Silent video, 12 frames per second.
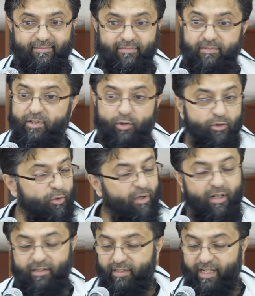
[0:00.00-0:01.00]
No, you
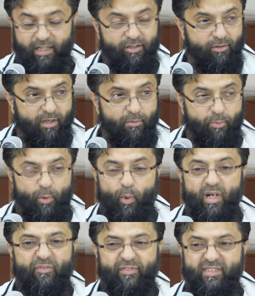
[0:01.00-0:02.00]
can't, can you? But
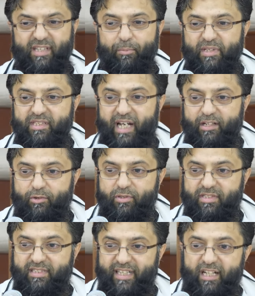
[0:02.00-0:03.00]
what if somebody's going to
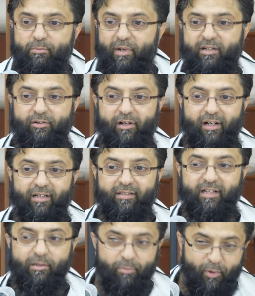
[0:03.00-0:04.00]
steal my Quran?
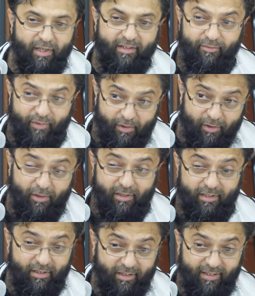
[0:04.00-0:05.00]
Young boy, very
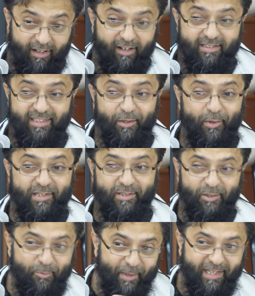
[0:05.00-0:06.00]
good. Answer the
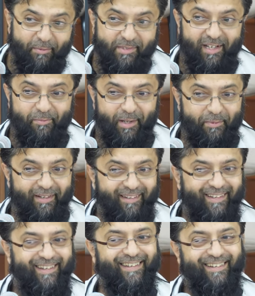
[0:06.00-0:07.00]
question. You made him shy, Baba.
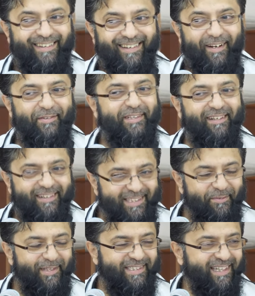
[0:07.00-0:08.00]
I was going to ask
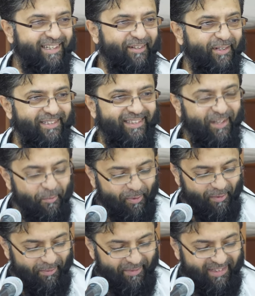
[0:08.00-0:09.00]
him the second question. No
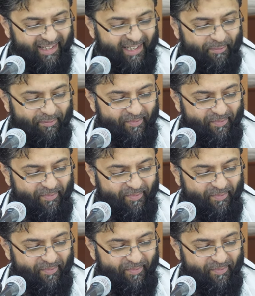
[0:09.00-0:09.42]
problem. Tayyib.